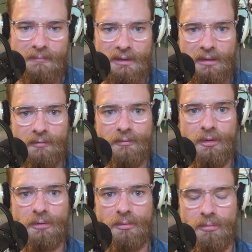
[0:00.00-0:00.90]
If
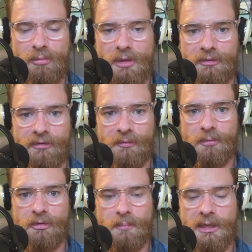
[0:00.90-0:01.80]
you want to
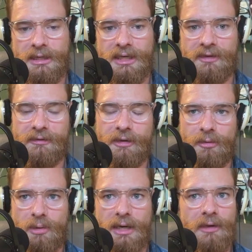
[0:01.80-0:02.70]
support the podcast
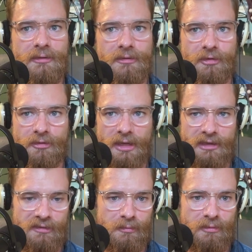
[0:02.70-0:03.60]
otherwise, just
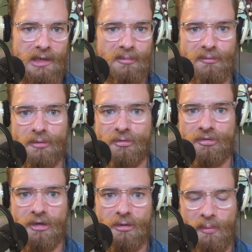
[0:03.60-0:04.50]
like, subscribe, review, and
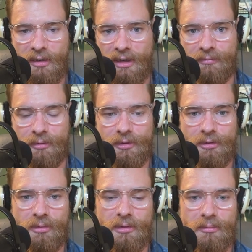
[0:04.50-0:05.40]
share wherever
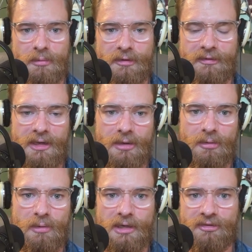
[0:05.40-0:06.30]
you are listening
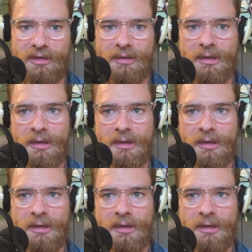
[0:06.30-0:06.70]
or watching.